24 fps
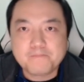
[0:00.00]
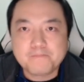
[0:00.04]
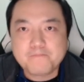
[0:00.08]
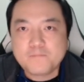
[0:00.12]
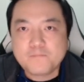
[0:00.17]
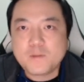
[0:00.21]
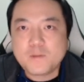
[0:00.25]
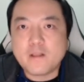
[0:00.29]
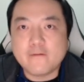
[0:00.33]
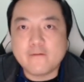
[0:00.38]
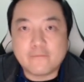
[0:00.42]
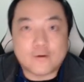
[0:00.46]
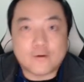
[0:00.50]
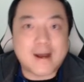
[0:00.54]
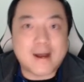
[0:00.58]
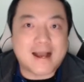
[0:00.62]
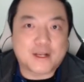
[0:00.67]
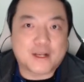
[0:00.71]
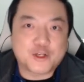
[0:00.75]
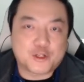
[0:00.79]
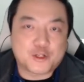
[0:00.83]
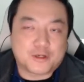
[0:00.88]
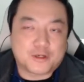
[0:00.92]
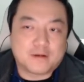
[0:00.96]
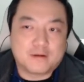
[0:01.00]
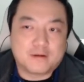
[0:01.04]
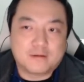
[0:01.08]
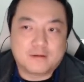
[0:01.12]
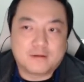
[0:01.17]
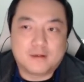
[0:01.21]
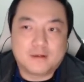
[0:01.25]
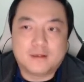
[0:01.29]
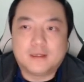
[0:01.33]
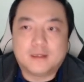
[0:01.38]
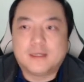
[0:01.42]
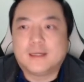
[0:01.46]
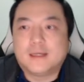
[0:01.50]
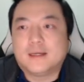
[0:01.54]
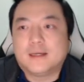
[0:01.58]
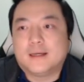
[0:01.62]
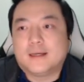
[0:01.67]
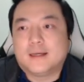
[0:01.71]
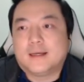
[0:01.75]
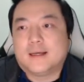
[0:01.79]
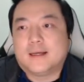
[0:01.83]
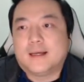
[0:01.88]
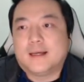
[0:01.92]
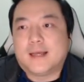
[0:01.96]
for action,
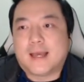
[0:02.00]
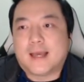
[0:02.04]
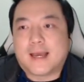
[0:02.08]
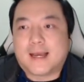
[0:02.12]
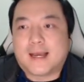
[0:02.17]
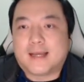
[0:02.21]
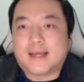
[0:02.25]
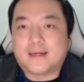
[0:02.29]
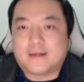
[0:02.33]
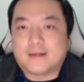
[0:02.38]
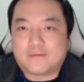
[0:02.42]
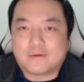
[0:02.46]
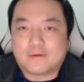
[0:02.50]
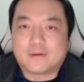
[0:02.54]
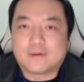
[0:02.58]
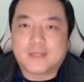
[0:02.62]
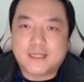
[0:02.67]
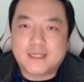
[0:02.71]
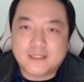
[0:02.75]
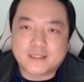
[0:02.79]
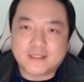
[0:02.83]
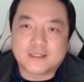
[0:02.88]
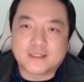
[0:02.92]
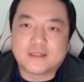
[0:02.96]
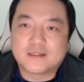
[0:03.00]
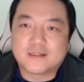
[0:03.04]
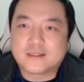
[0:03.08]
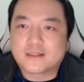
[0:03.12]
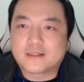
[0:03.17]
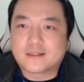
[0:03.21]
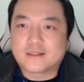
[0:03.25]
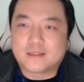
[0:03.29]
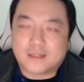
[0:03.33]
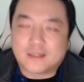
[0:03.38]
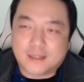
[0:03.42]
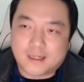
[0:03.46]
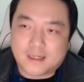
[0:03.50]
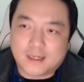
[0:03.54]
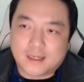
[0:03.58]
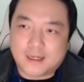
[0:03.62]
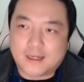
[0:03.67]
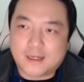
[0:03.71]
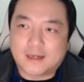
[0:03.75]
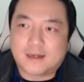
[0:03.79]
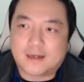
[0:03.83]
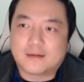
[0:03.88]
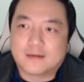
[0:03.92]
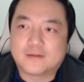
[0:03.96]
and it releases
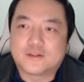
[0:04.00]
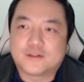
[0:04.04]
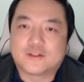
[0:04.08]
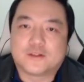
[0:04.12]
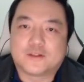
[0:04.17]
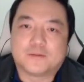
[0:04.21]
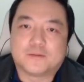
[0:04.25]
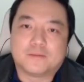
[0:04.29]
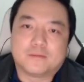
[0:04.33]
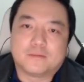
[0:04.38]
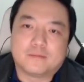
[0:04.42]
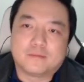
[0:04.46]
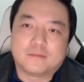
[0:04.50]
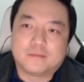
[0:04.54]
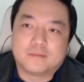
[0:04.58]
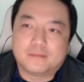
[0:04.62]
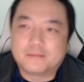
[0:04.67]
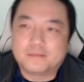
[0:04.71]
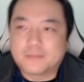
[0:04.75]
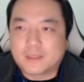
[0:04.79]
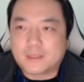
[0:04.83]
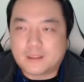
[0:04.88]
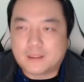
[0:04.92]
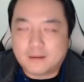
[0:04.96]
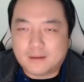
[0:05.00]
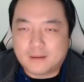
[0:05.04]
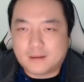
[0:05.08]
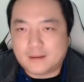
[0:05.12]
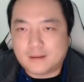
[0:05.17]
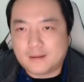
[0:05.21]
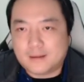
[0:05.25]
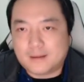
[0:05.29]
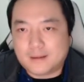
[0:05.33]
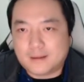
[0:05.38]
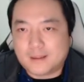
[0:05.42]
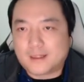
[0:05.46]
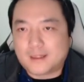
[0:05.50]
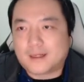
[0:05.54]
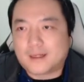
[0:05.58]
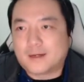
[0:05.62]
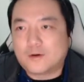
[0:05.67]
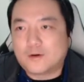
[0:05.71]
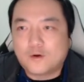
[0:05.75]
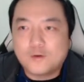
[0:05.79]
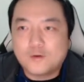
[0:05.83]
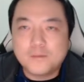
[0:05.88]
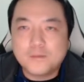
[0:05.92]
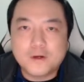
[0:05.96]
some
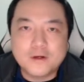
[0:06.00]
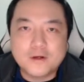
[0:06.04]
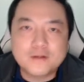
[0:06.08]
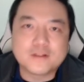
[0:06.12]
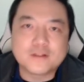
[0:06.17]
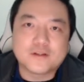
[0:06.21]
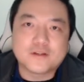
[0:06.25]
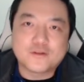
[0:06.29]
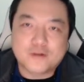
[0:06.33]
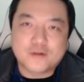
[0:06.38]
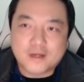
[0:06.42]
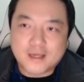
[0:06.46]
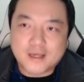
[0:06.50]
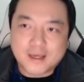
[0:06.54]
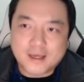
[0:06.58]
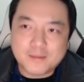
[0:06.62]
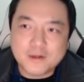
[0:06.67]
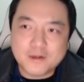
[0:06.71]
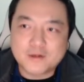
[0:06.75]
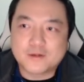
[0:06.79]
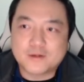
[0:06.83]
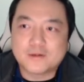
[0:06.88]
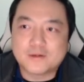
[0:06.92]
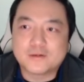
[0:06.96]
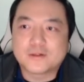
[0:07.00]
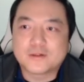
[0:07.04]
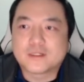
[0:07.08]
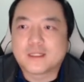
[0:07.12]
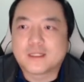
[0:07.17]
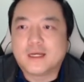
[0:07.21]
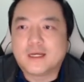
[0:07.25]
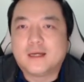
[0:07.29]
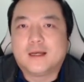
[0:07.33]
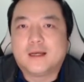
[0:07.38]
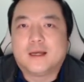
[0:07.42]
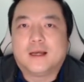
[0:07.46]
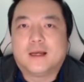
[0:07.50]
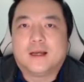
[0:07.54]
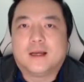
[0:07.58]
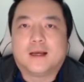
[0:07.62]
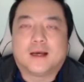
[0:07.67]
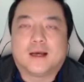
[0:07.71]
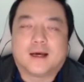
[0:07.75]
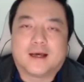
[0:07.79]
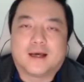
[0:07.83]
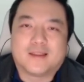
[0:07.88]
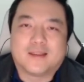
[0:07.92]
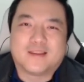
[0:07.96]
hormones and neurochemicals.
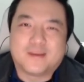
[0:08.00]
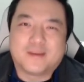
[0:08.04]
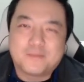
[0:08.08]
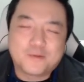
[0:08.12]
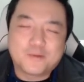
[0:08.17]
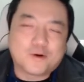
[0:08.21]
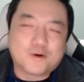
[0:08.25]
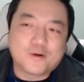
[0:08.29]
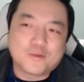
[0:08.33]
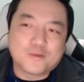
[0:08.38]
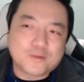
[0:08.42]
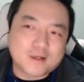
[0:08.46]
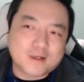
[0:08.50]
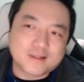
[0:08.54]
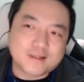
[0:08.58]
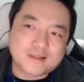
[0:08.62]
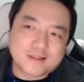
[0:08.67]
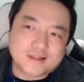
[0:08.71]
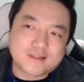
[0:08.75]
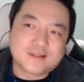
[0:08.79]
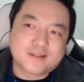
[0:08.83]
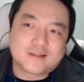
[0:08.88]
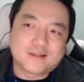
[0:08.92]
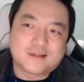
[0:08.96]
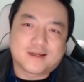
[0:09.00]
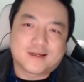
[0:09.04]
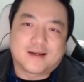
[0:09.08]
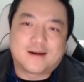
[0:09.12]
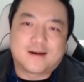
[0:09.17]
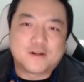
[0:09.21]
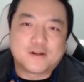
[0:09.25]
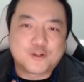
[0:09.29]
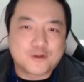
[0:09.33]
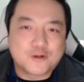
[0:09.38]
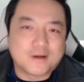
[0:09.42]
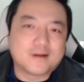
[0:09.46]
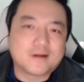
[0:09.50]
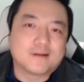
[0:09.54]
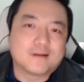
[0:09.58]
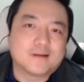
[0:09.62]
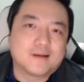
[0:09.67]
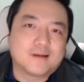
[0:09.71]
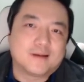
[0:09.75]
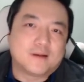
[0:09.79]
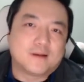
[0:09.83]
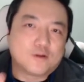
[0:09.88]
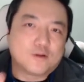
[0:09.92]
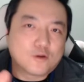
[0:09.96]
The important ones are
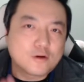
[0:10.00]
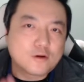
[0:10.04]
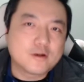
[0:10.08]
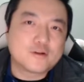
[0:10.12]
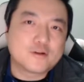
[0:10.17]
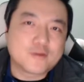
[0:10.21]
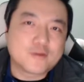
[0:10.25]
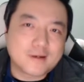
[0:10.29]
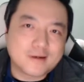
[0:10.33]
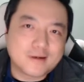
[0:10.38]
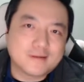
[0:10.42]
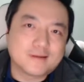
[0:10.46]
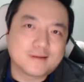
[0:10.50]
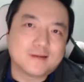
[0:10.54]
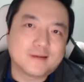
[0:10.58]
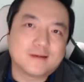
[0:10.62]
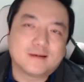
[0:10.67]
adrenaline, noradrenaline,